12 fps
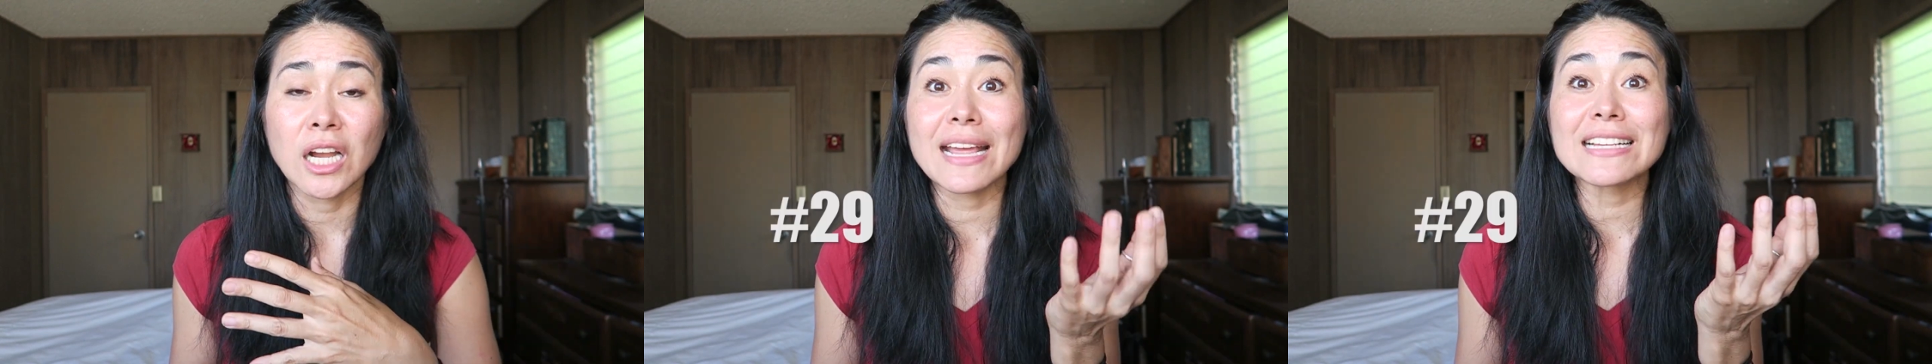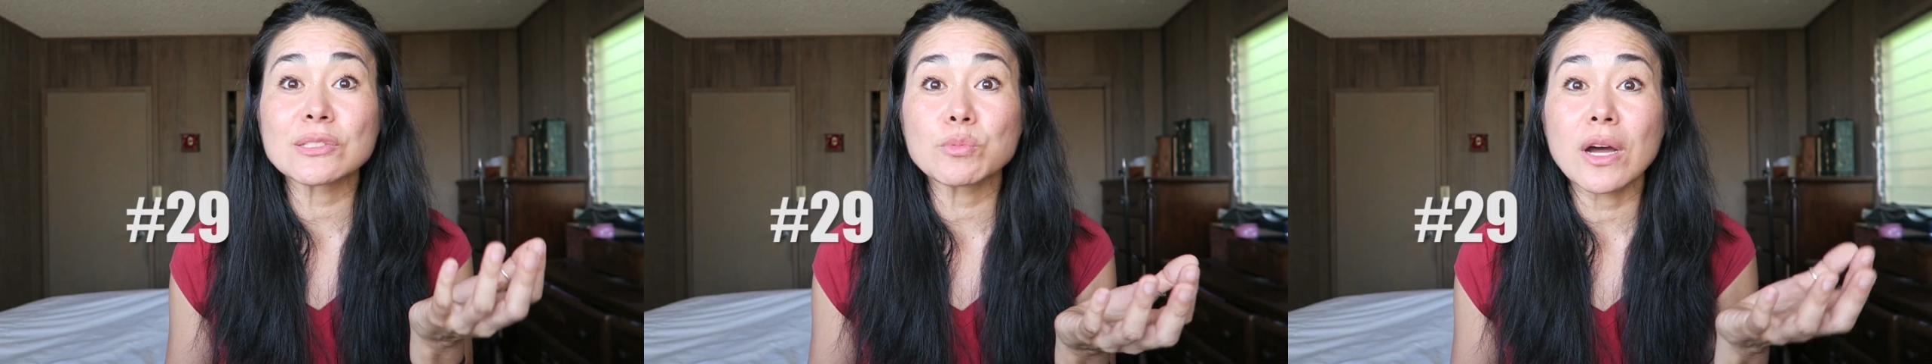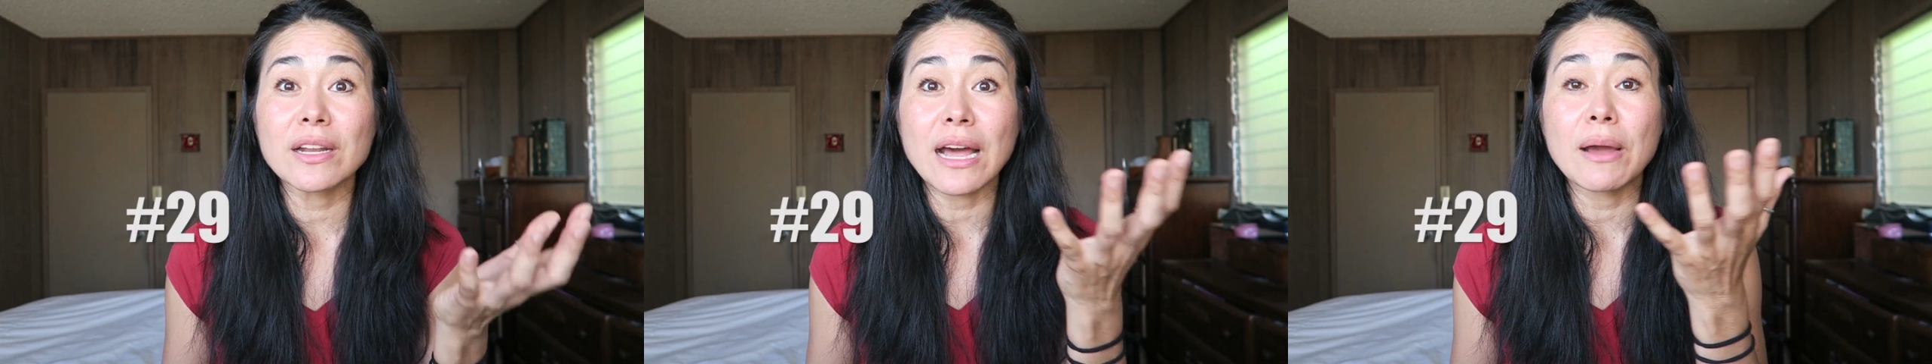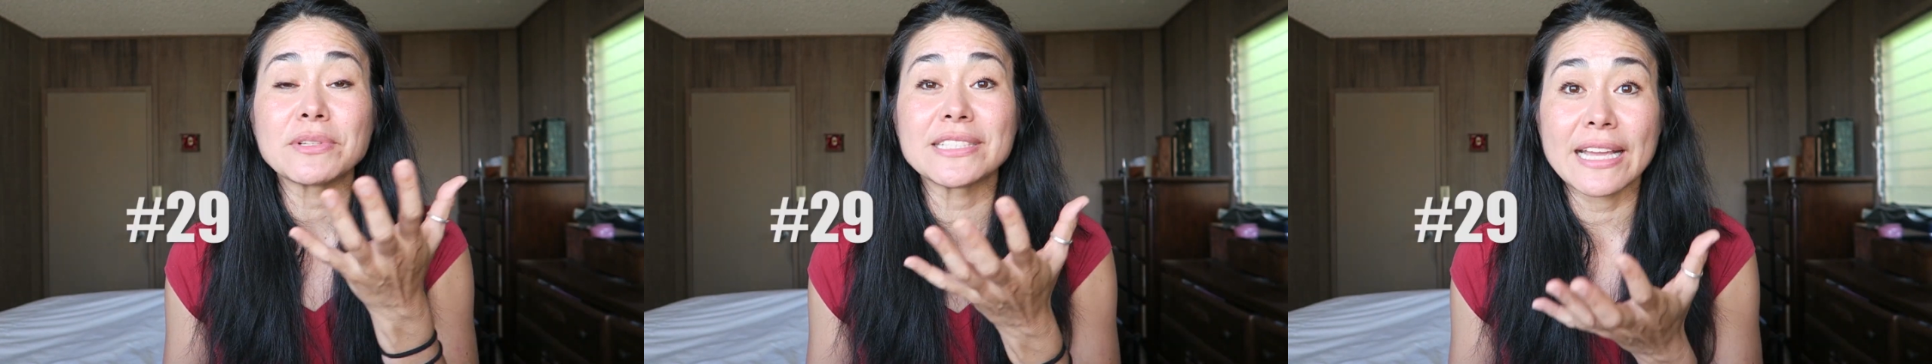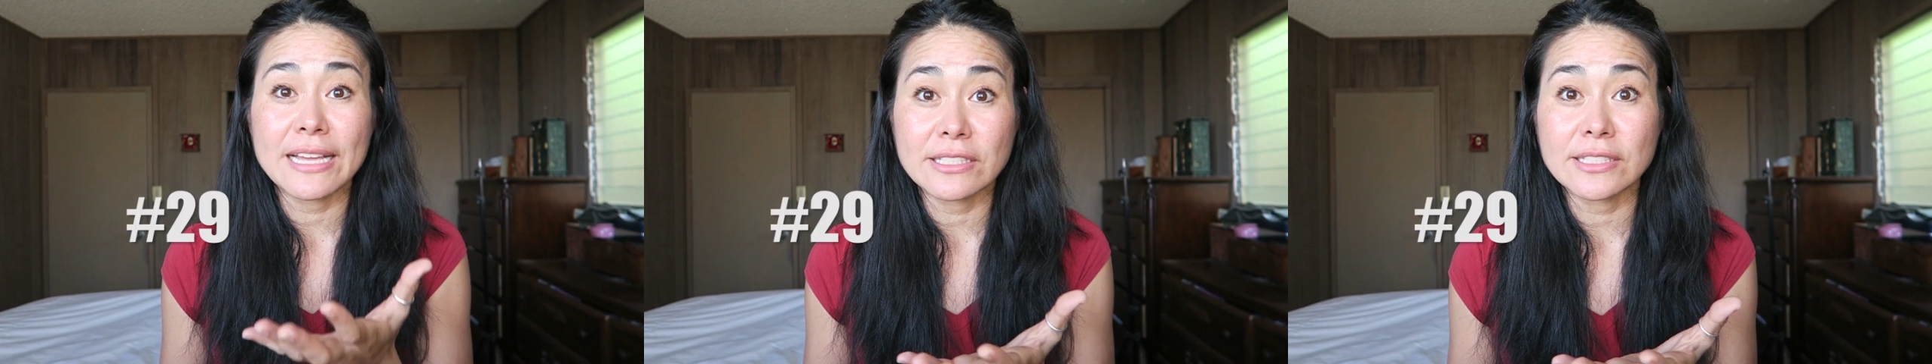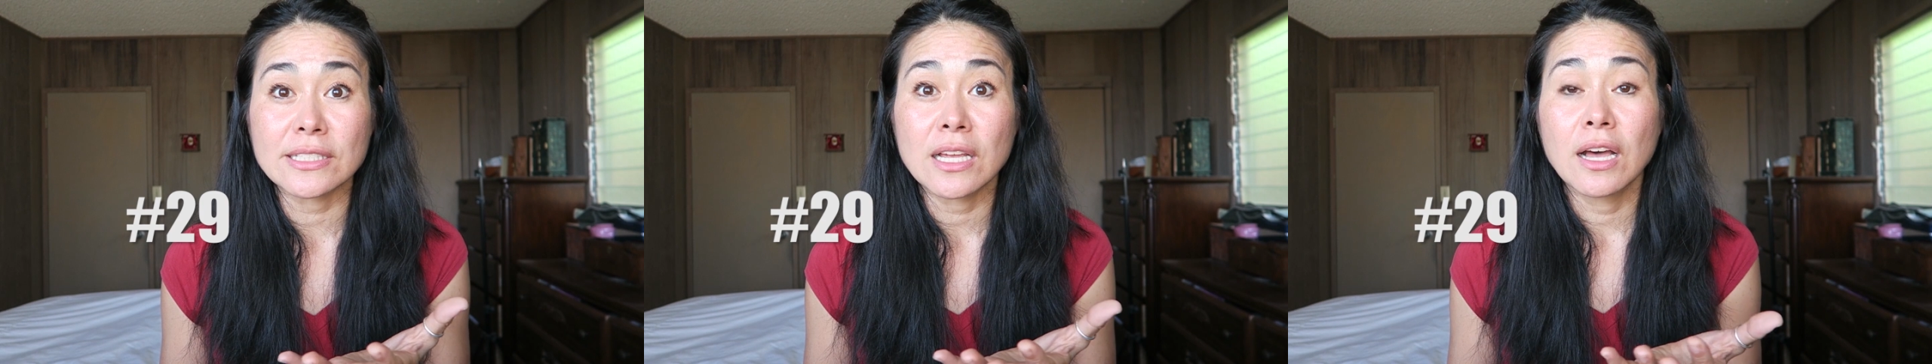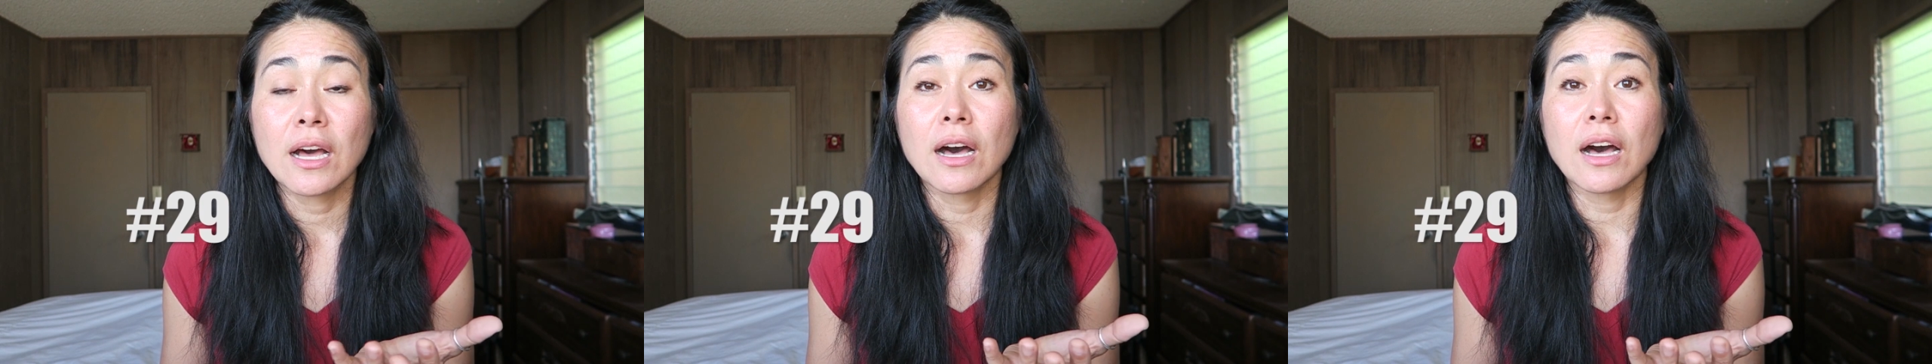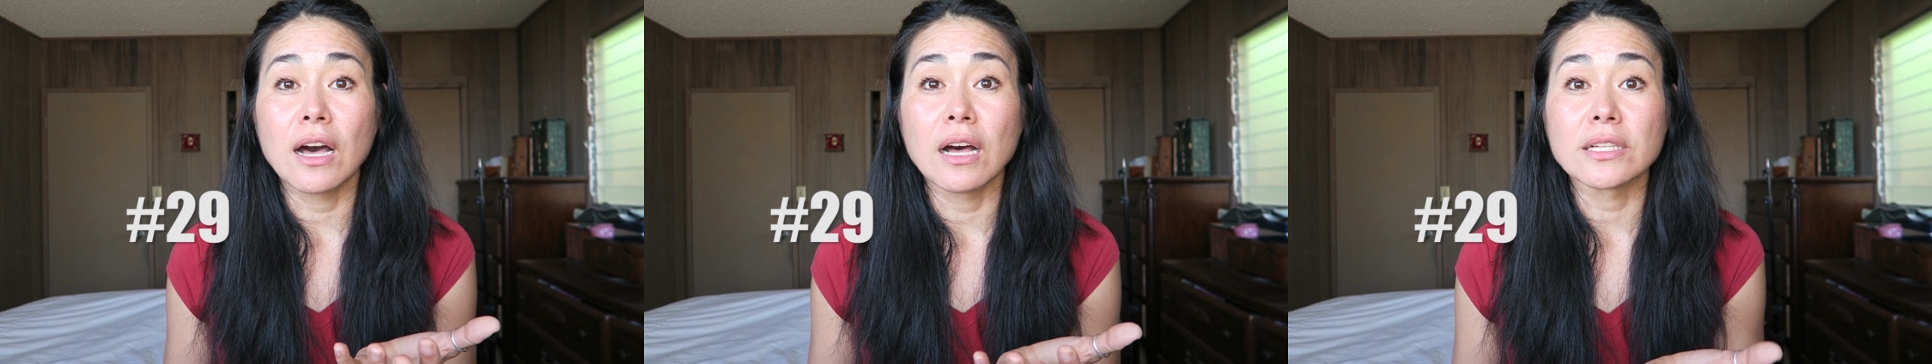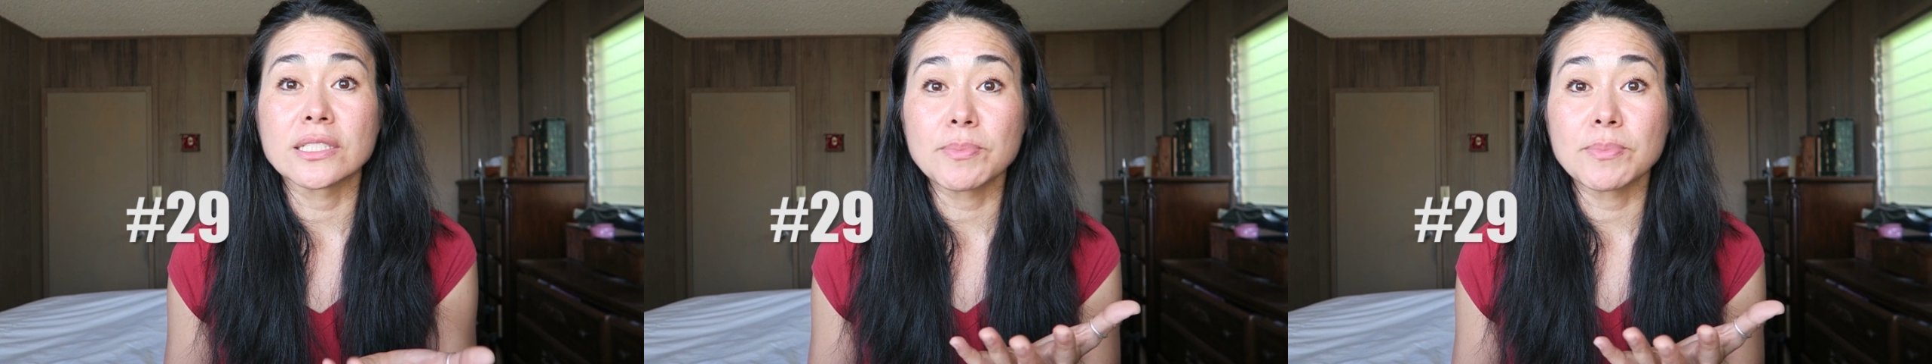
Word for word: Next one I would say is uh,